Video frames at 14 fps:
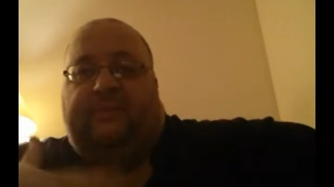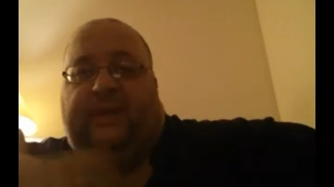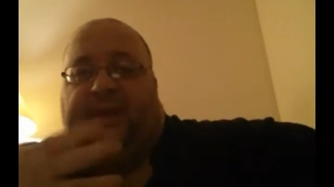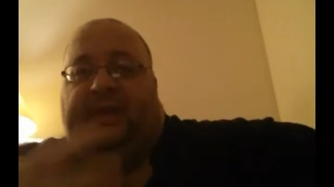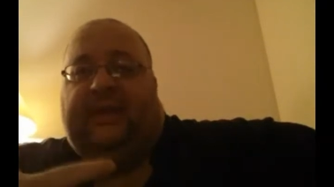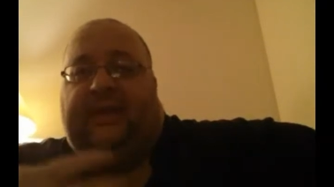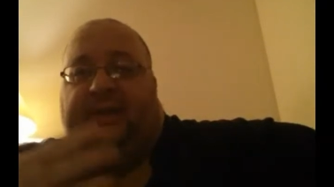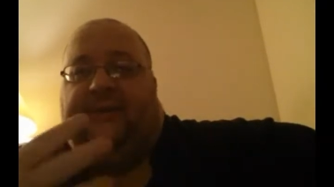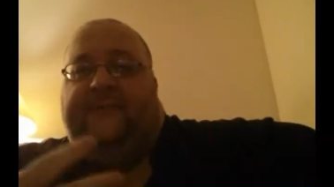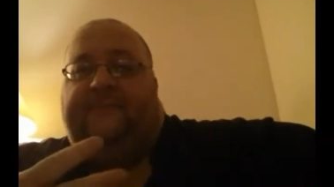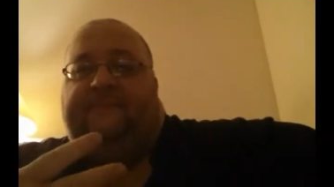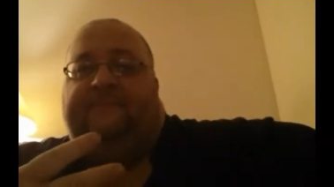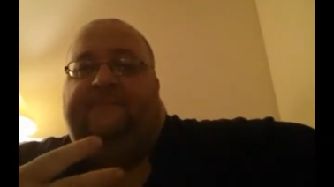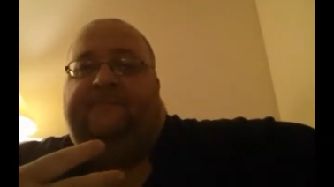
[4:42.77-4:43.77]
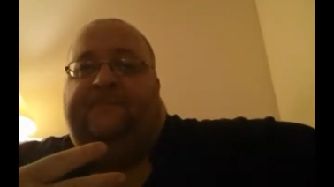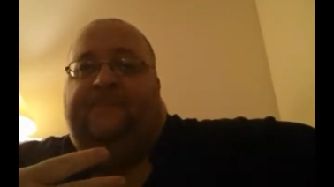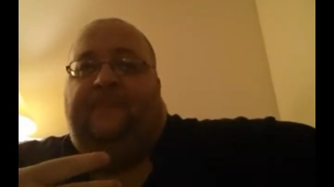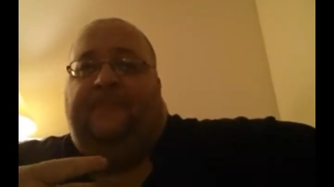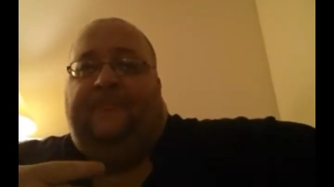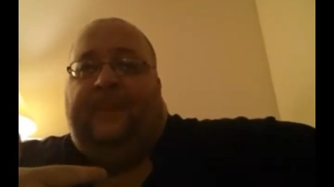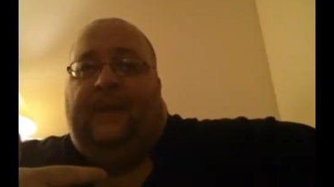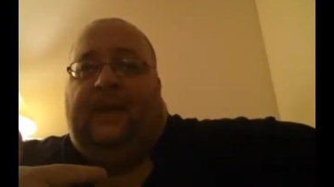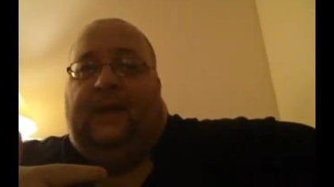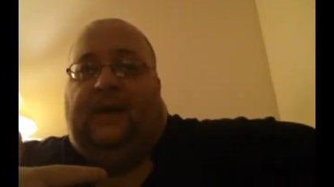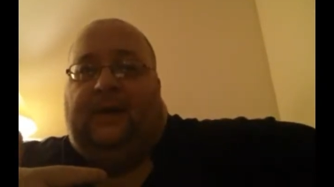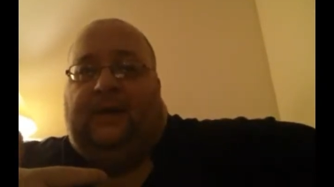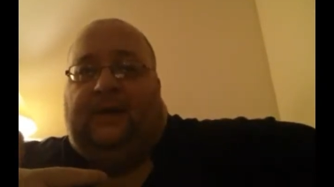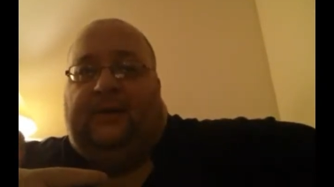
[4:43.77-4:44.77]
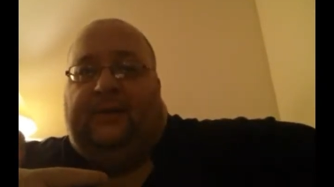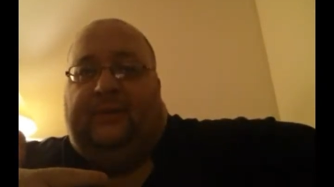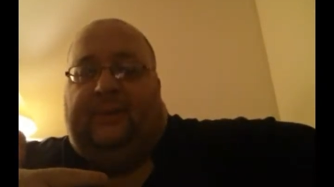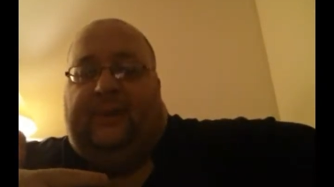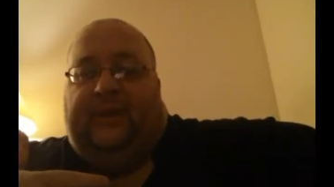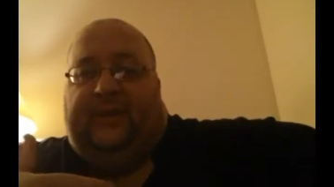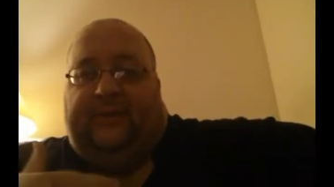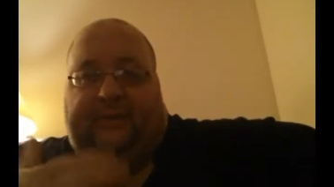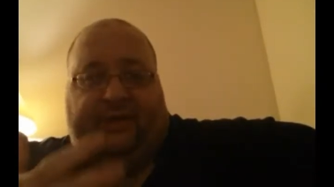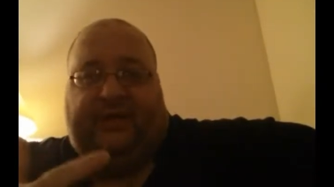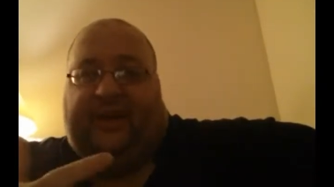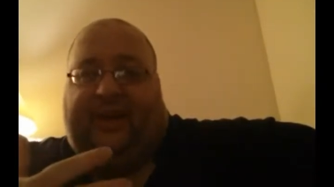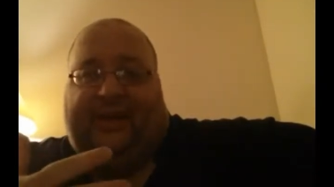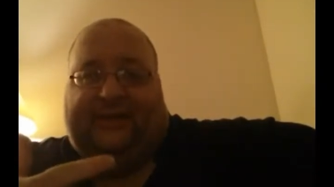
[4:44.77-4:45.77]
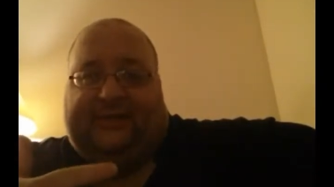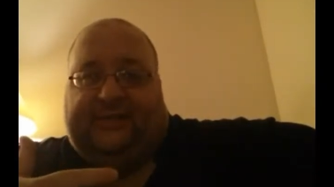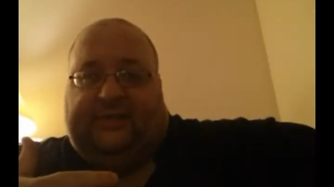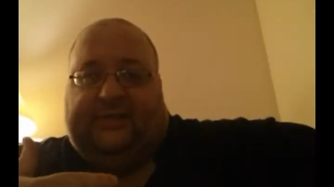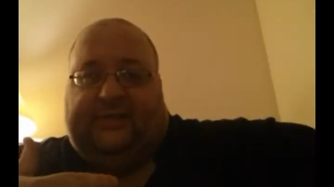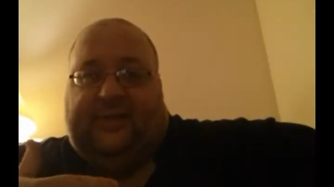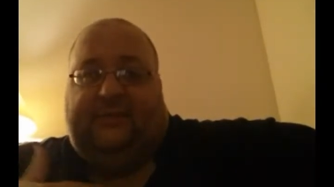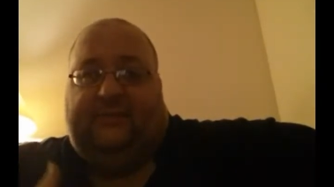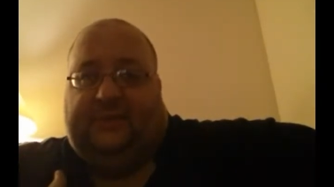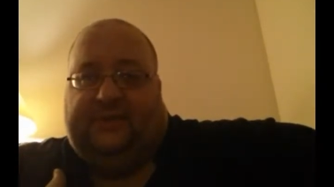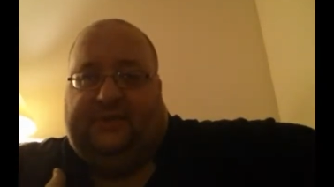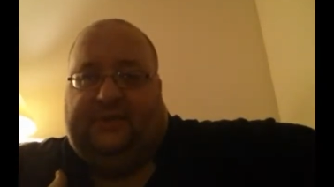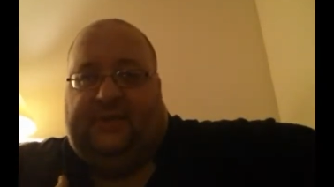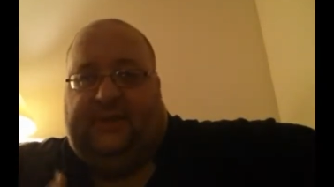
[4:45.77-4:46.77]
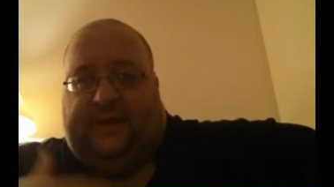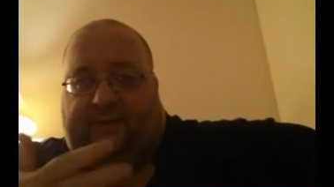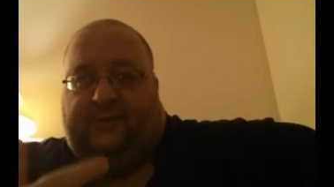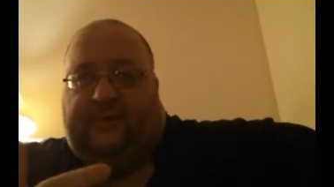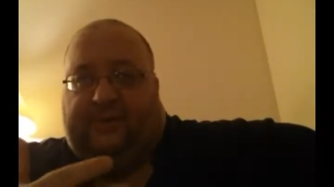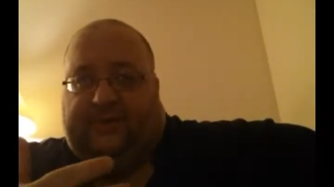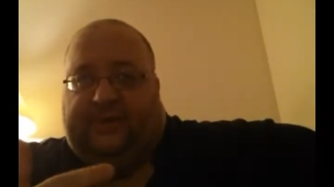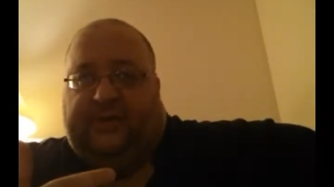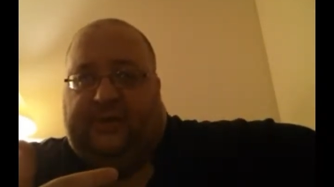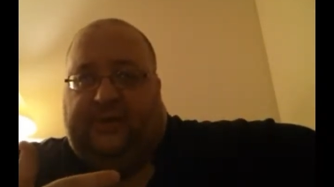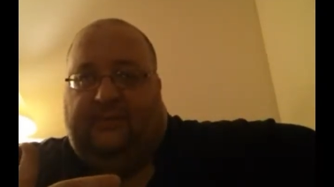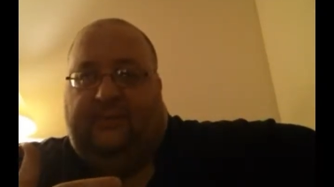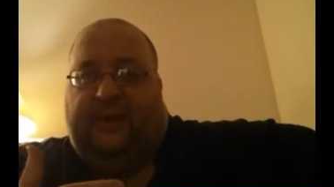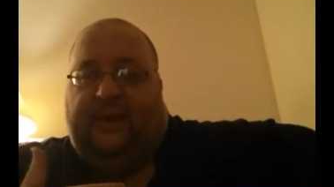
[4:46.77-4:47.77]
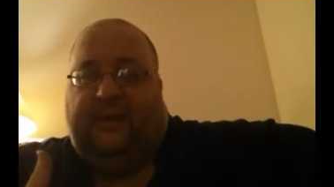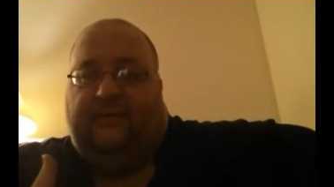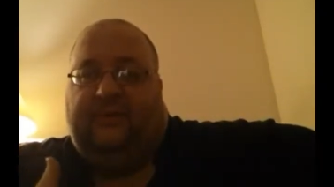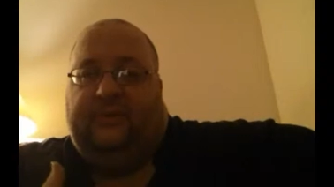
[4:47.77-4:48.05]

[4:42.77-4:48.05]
to be uh, that when they get rid of classics, that means the network's going to come out.